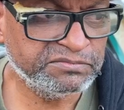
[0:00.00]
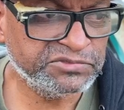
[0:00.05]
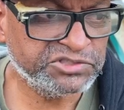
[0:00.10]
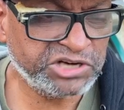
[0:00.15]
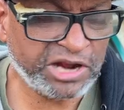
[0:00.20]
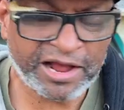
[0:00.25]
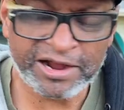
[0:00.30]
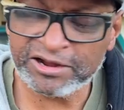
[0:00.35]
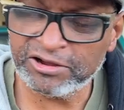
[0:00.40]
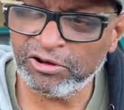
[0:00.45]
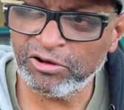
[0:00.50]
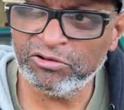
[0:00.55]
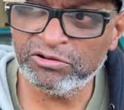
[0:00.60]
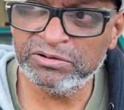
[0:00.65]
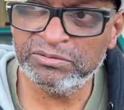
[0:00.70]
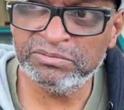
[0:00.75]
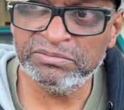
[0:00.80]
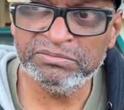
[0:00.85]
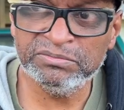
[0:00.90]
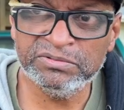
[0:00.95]

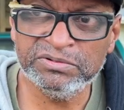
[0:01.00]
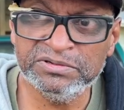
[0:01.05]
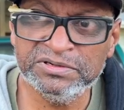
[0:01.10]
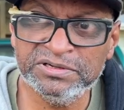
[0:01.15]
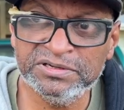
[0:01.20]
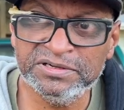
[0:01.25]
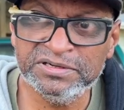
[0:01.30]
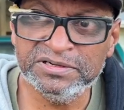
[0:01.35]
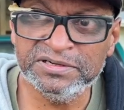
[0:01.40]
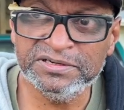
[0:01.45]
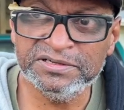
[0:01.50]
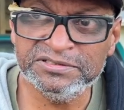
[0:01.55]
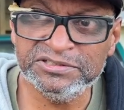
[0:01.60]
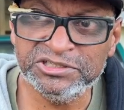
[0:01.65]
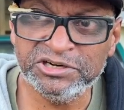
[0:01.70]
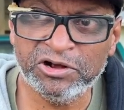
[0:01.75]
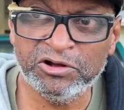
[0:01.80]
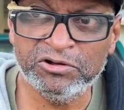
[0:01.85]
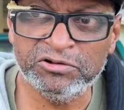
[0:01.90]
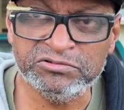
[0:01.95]
Shakola
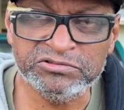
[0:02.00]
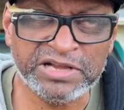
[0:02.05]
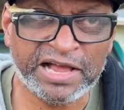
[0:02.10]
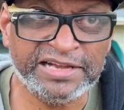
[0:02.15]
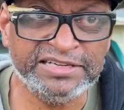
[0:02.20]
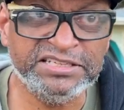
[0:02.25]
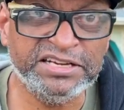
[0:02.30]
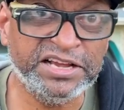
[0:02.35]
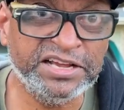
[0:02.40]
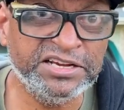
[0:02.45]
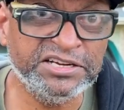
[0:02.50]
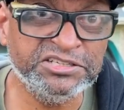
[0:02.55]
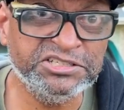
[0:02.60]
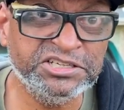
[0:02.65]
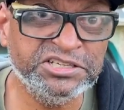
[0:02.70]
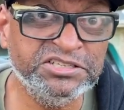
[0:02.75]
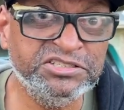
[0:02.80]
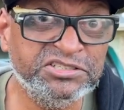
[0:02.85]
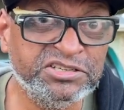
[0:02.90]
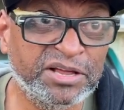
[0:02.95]
Jones, I tell you,
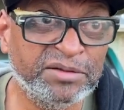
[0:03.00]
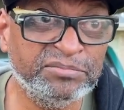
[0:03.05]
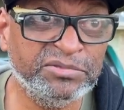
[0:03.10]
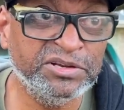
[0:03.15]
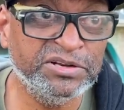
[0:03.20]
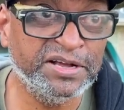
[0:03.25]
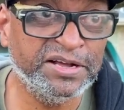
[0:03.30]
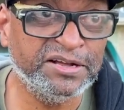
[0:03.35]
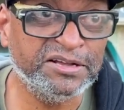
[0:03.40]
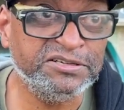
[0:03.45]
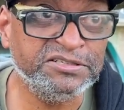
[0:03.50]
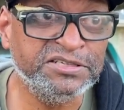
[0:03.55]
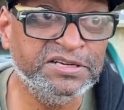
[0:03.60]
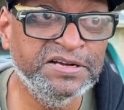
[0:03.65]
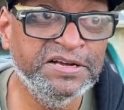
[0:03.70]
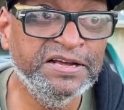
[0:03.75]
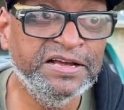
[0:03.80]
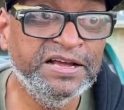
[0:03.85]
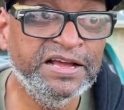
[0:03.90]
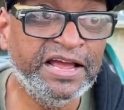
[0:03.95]
she's something else.
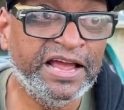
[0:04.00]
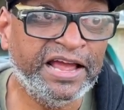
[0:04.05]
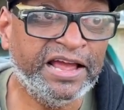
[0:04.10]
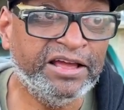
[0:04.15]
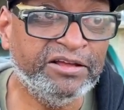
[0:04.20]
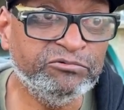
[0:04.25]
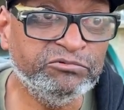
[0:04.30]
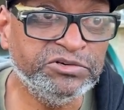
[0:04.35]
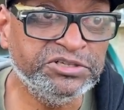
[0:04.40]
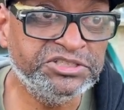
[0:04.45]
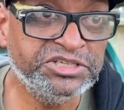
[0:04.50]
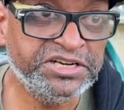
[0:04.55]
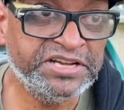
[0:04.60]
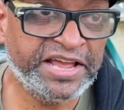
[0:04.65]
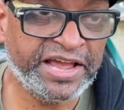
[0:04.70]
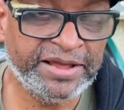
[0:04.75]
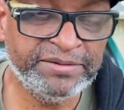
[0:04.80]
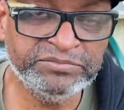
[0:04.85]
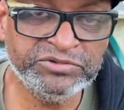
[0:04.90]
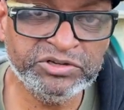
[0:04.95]
And when she
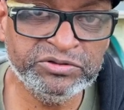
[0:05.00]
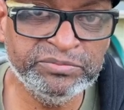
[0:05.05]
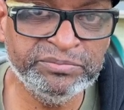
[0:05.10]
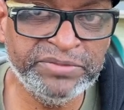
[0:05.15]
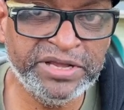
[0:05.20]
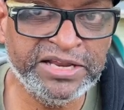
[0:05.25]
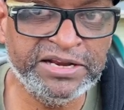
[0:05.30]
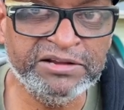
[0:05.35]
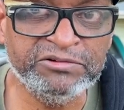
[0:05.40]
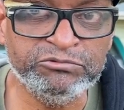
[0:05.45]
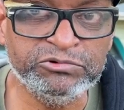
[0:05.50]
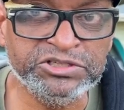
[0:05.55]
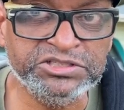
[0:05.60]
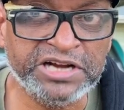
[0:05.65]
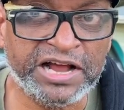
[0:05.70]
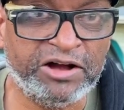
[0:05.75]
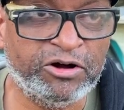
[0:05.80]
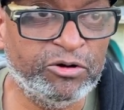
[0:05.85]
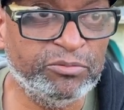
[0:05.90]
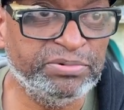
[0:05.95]
came to the meeting,
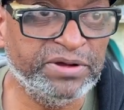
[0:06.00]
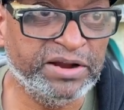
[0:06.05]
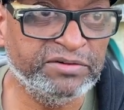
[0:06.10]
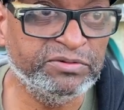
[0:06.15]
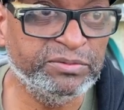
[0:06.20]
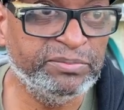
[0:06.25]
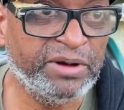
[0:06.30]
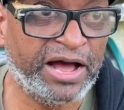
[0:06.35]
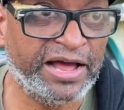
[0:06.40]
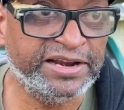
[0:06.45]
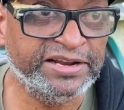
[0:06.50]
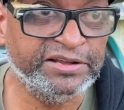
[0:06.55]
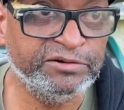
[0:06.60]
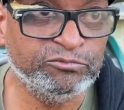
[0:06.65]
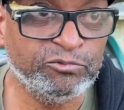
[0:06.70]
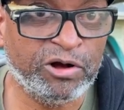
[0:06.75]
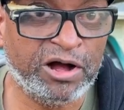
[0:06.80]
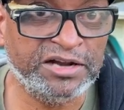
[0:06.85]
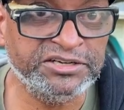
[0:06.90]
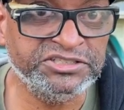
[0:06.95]
which I hope everybody
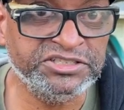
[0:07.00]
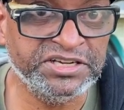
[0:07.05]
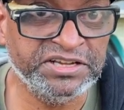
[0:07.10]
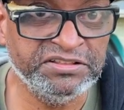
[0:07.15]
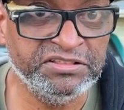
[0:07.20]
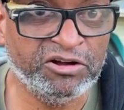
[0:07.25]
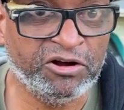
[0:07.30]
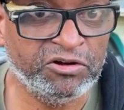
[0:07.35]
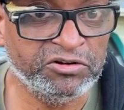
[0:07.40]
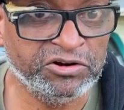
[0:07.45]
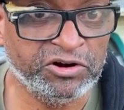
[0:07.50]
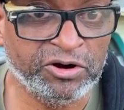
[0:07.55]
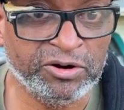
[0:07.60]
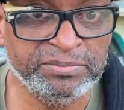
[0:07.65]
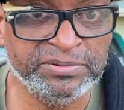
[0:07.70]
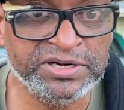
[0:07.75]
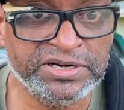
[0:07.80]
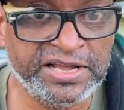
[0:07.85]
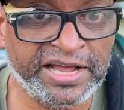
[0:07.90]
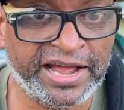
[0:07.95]
can watch either on
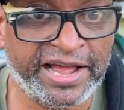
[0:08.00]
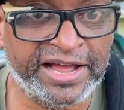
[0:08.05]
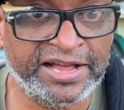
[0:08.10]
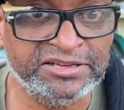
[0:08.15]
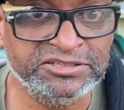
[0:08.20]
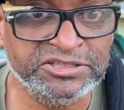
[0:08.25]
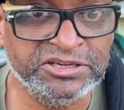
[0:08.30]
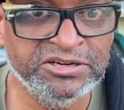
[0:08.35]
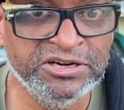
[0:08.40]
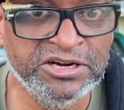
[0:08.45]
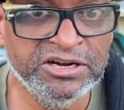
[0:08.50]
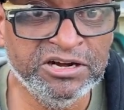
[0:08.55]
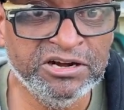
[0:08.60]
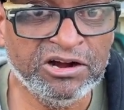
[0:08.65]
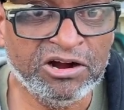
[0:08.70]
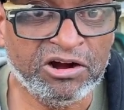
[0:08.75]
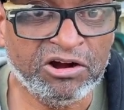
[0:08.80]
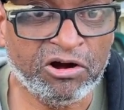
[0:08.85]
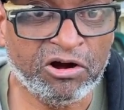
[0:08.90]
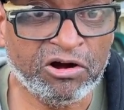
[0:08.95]
UrbanCast
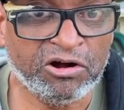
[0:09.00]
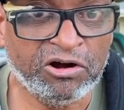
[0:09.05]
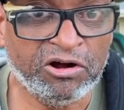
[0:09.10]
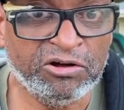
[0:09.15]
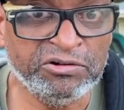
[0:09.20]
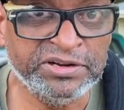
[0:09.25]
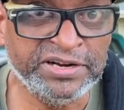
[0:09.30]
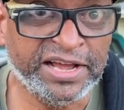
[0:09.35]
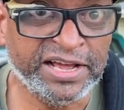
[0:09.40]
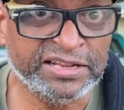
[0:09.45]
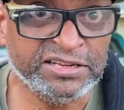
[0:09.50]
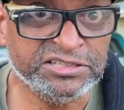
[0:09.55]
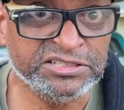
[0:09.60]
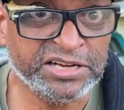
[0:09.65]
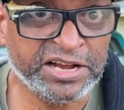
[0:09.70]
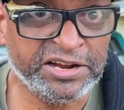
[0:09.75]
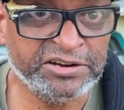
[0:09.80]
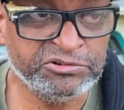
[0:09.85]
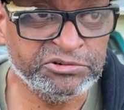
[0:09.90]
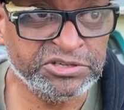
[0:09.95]
or on the
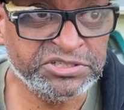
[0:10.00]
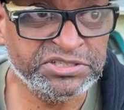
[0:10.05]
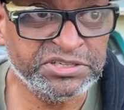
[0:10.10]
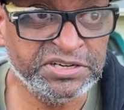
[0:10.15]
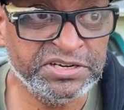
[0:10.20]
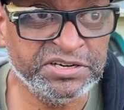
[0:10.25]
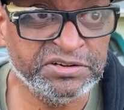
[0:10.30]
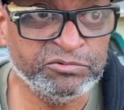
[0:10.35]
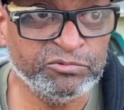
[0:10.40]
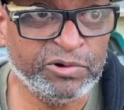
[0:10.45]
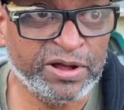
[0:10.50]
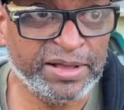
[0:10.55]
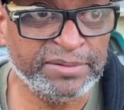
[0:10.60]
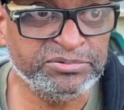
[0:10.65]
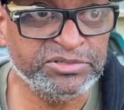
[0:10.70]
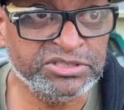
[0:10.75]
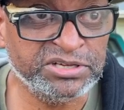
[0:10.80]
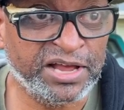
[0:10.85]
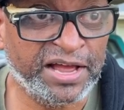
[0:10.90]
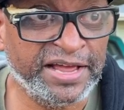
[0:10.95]
Alexandria City
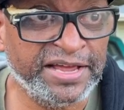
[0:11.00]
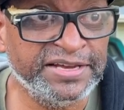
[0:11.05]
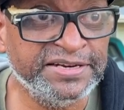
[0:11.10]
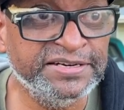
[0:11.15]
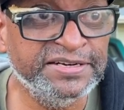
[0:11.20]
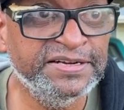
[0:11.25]
website.